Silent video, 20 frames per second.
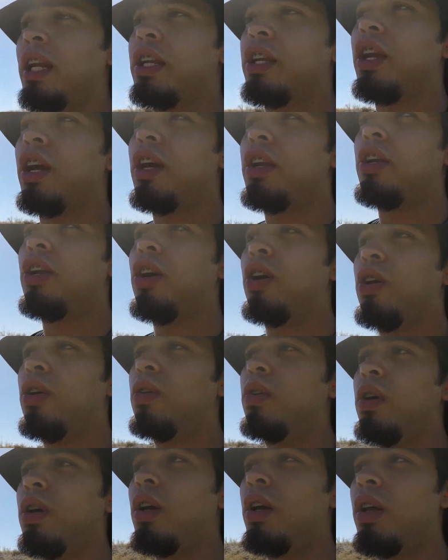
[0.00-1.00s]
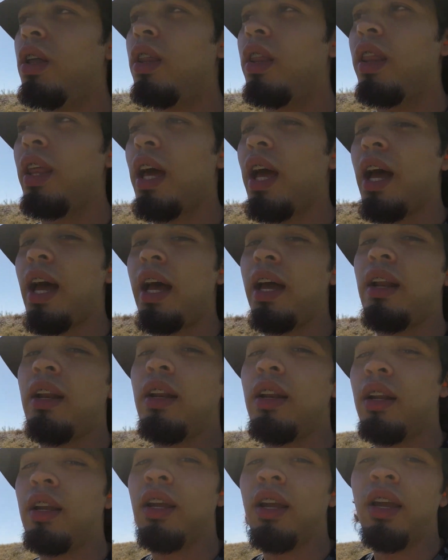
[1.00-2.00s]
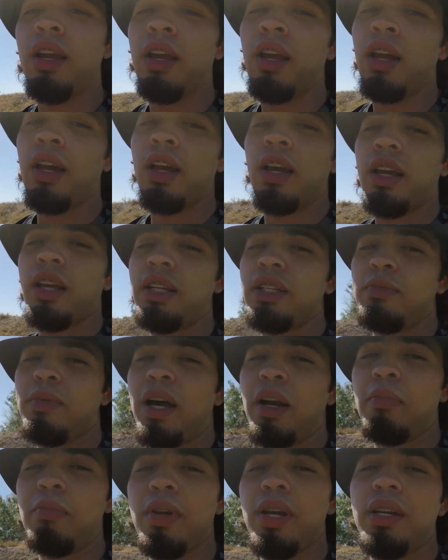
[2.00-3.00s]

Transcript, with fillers: letting y'all know that he's about to